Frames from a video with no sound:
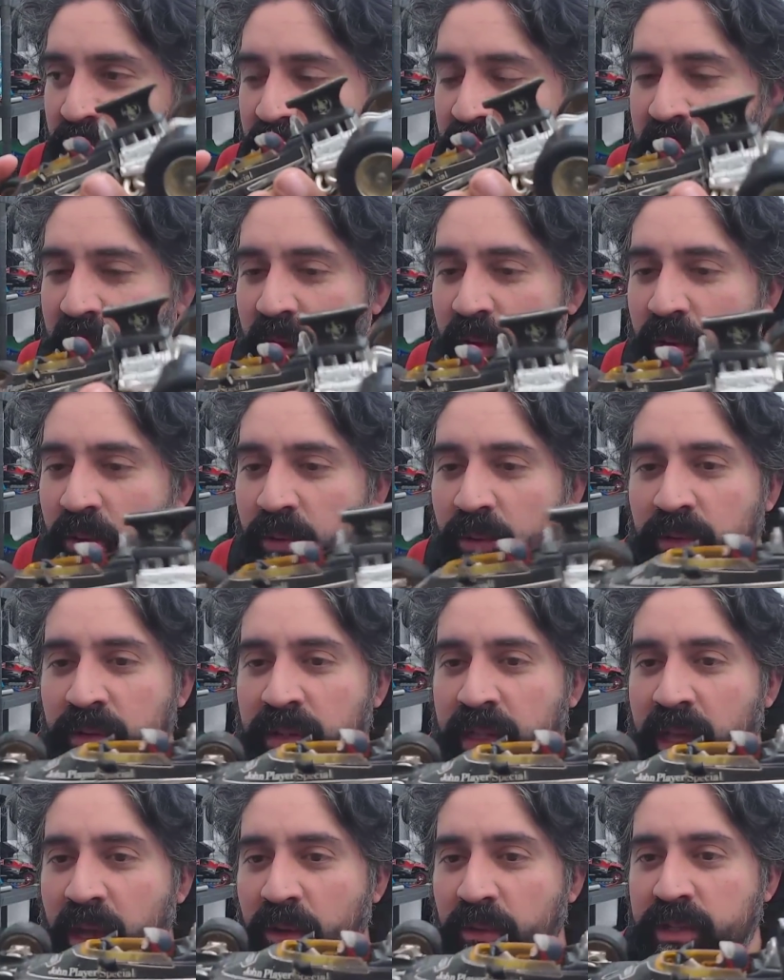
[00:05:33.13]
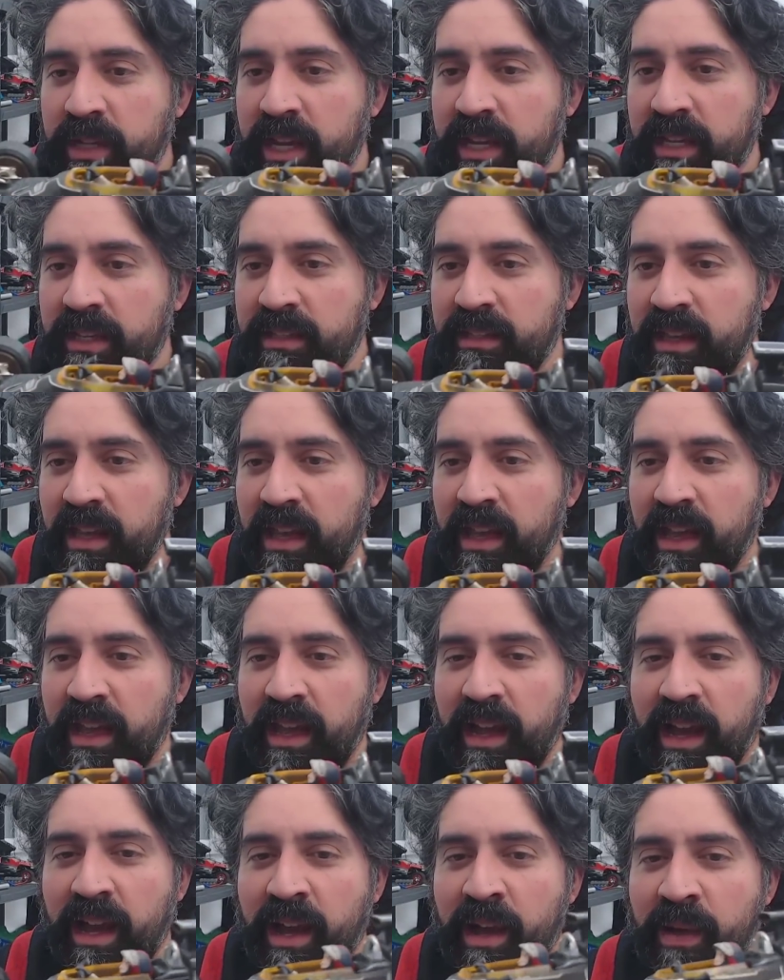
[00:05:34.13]
nowadays.
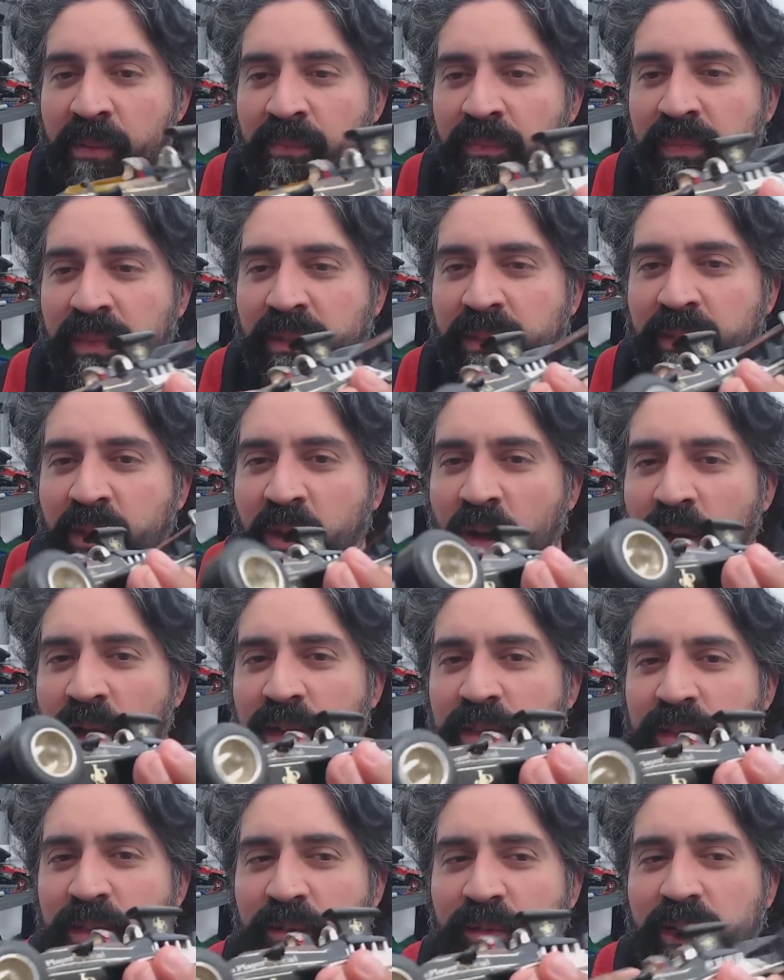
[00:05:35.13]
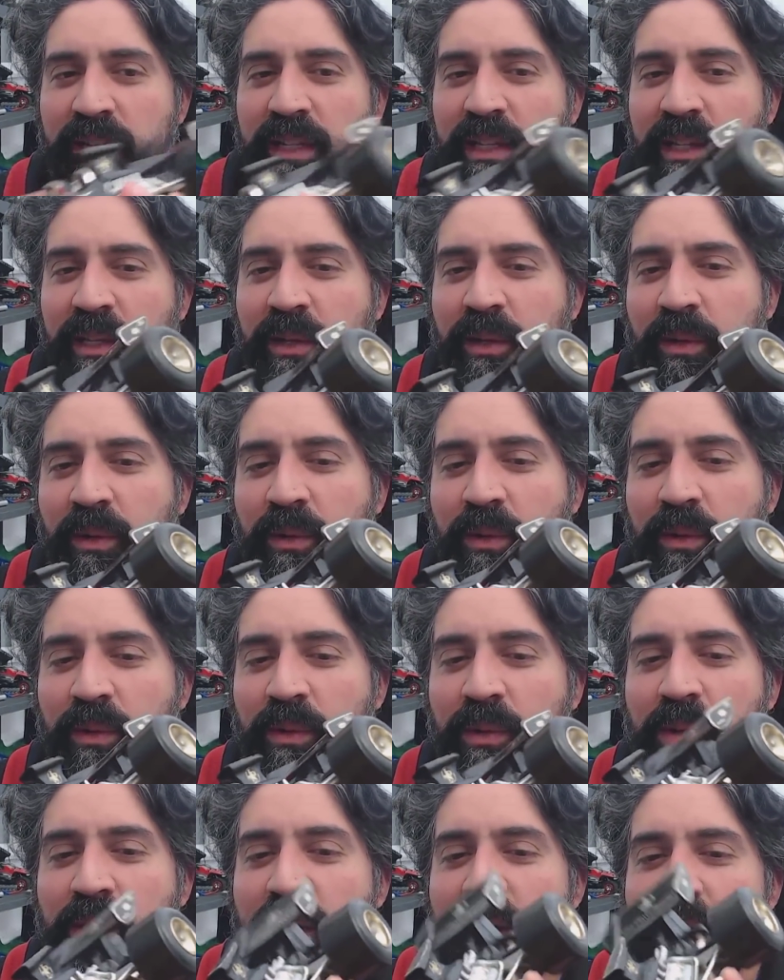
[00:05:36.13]
The tires are really
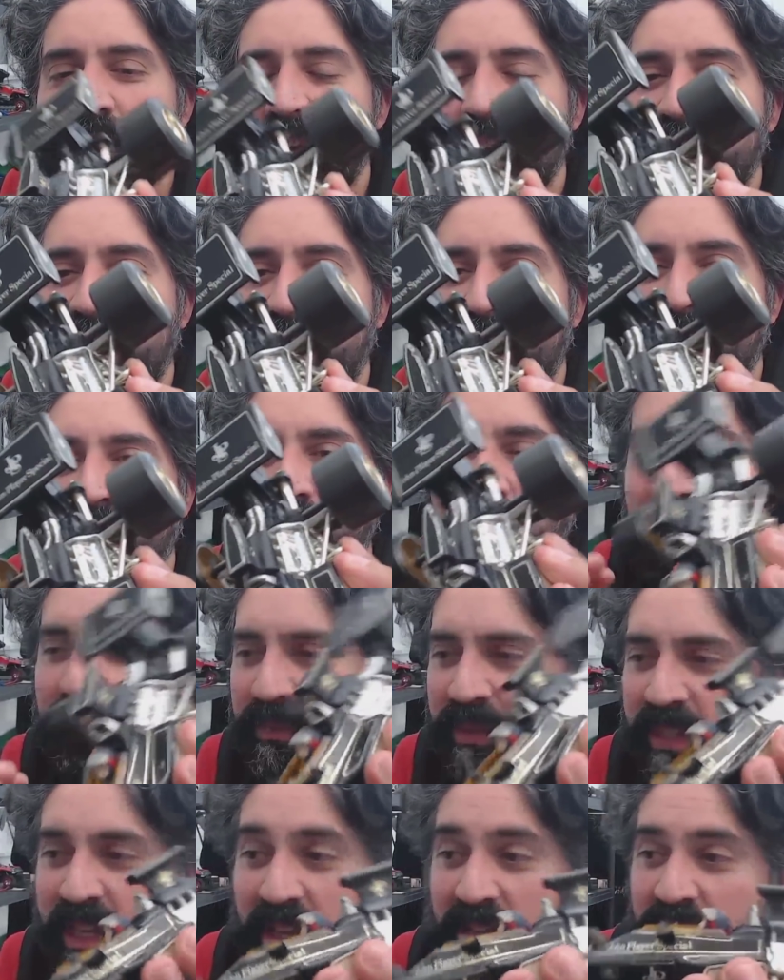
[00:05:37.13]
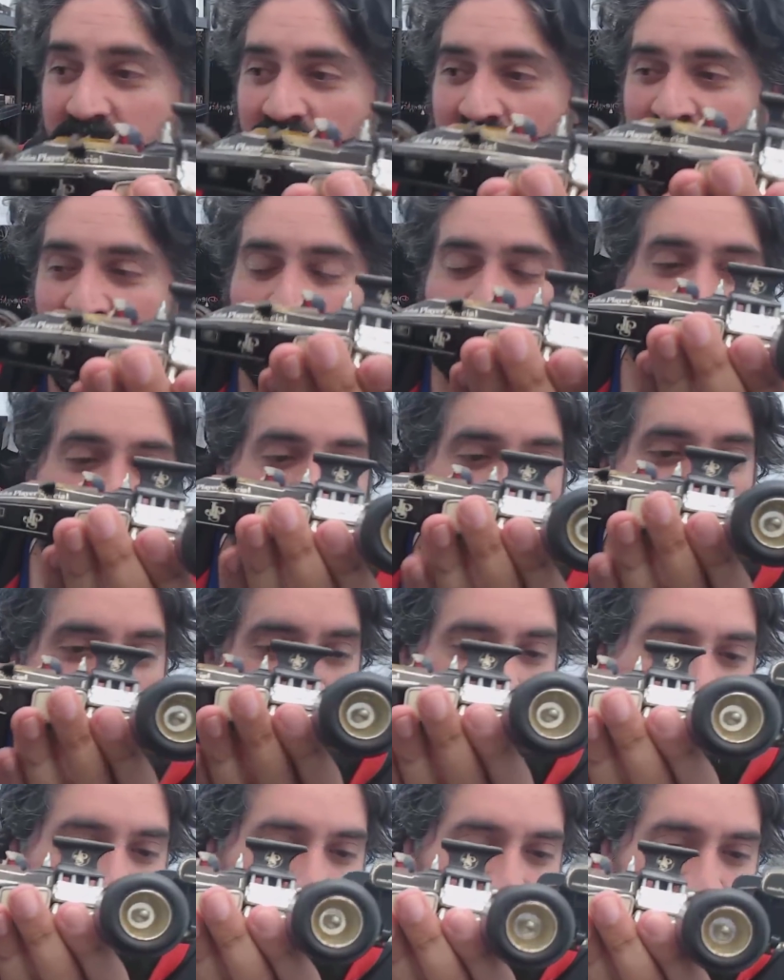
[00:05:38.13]
cool. Yeah, it's just a cool little
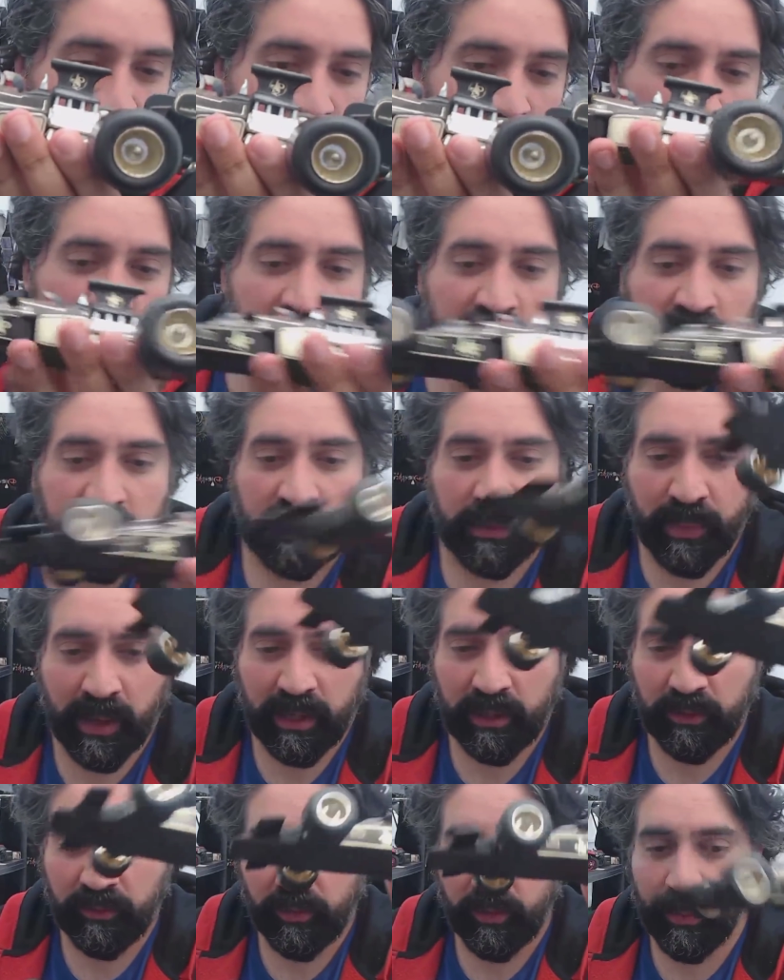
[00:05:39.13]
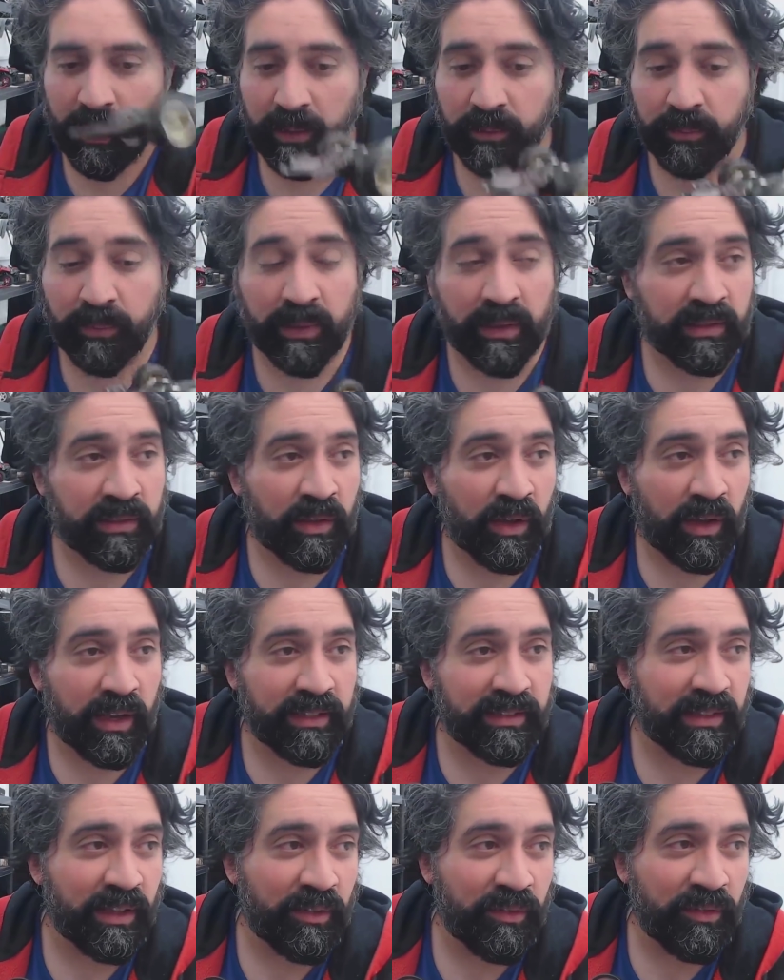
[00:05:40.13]
dinky car. So I paid £4, but the
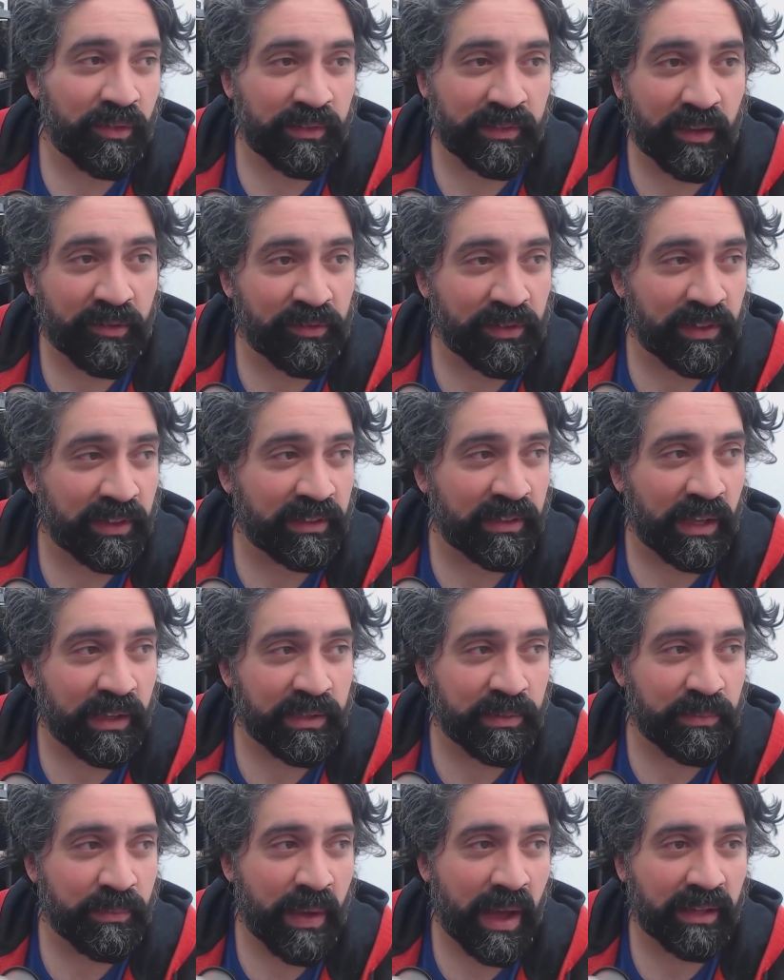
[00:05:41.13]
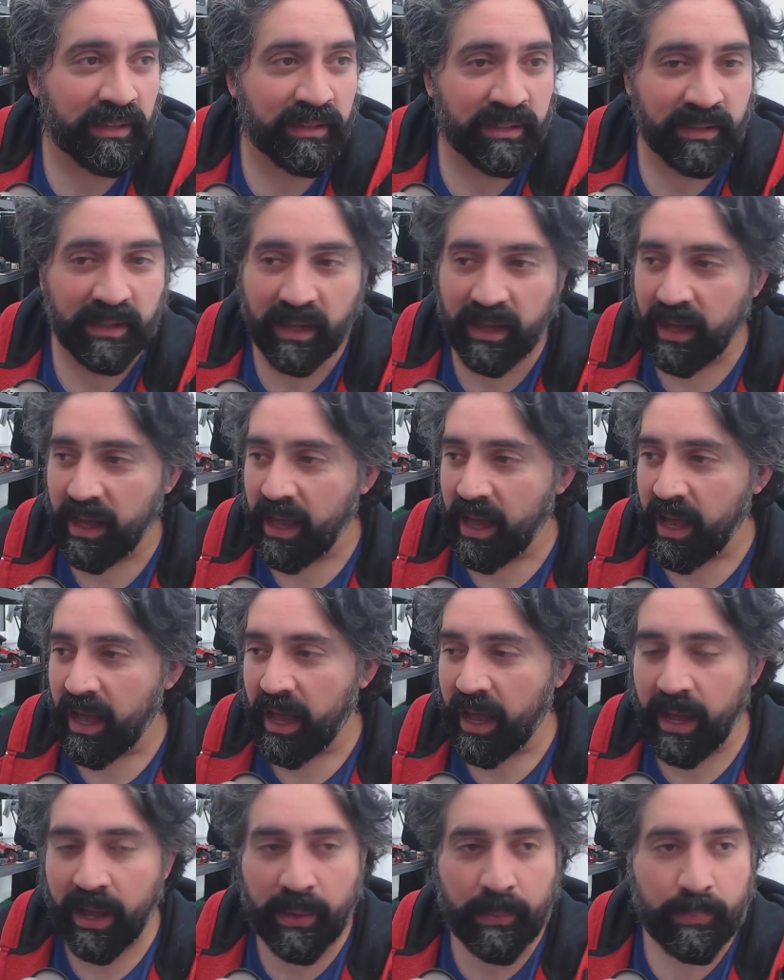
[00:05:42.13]
size definitely does matter.
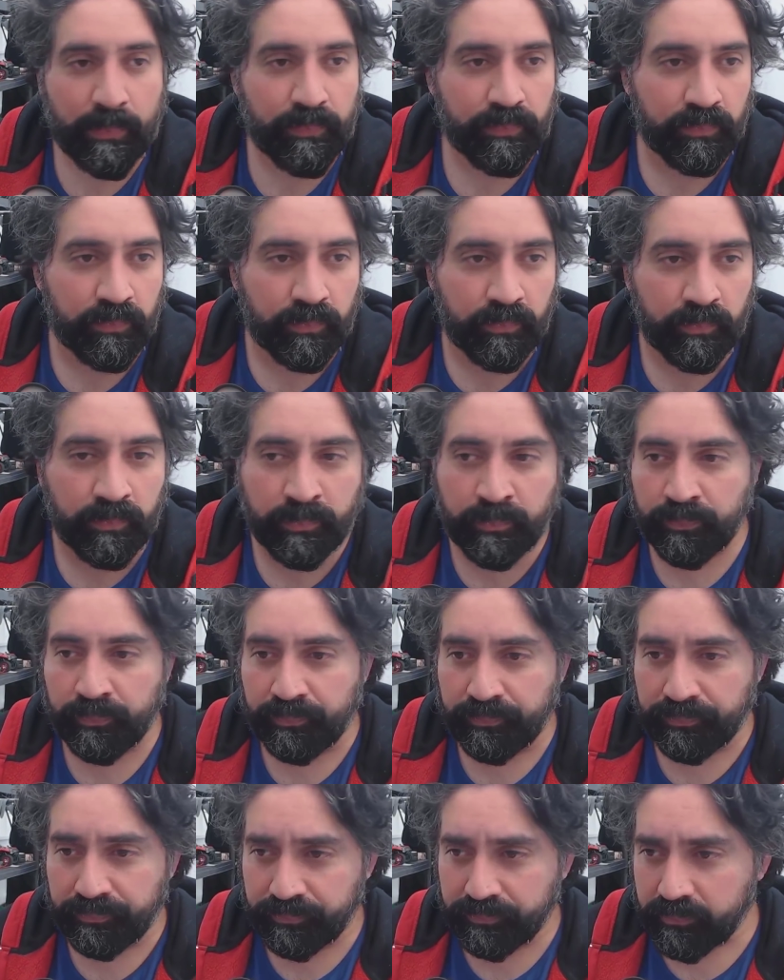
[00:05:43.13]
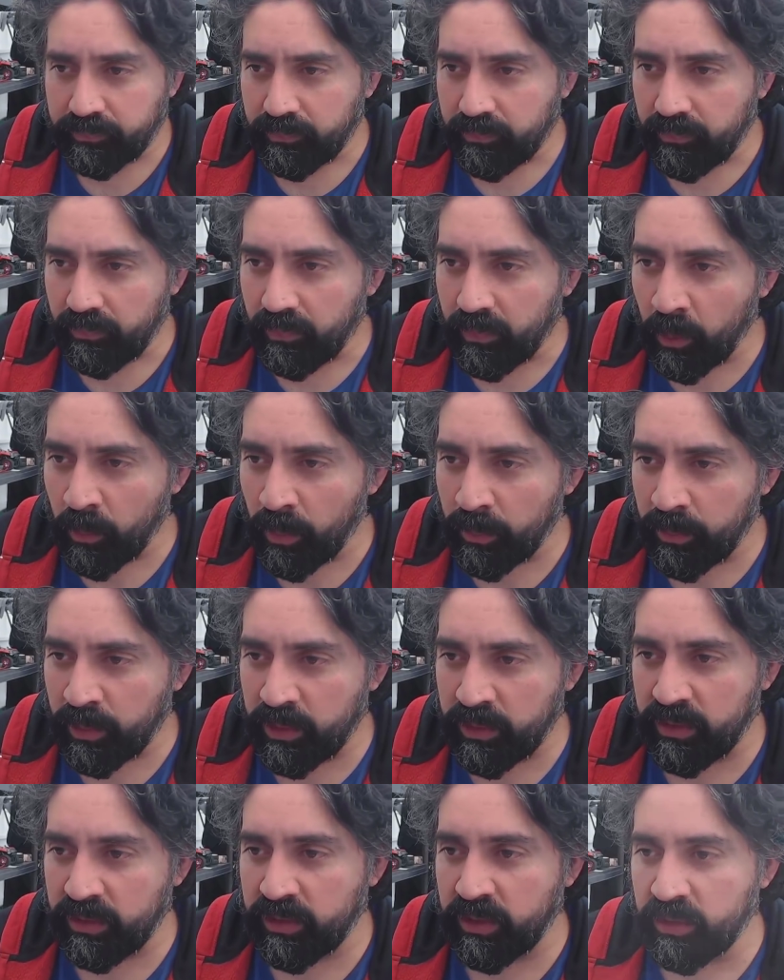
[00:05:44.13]
What I'm going
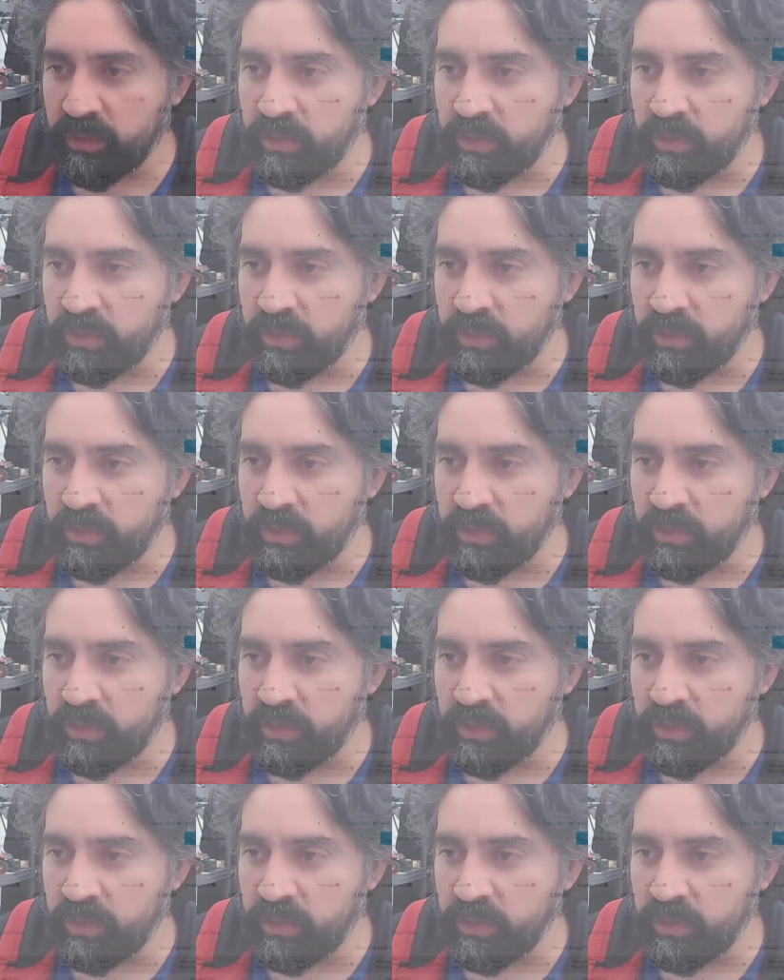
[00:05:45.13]
to do is just